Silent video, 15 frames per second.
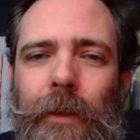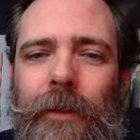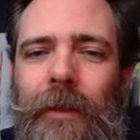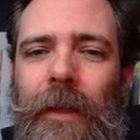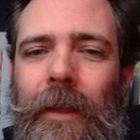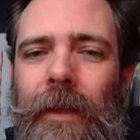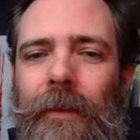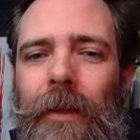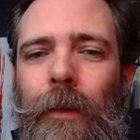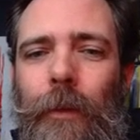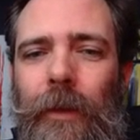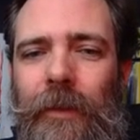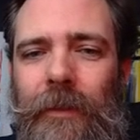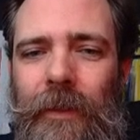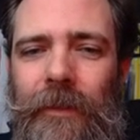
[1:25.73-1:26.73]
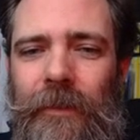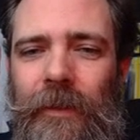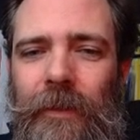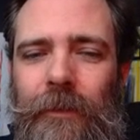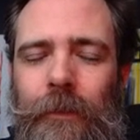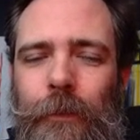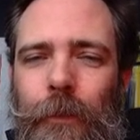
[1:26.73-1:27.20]
But they were
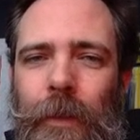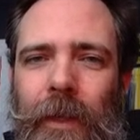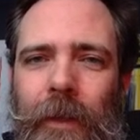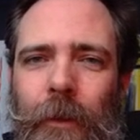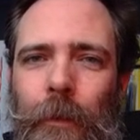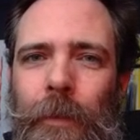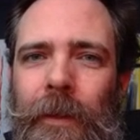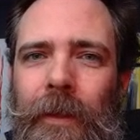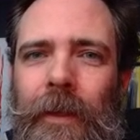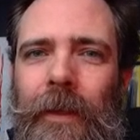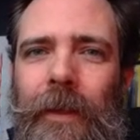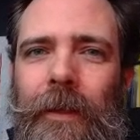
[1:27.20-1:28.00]
enlisted to help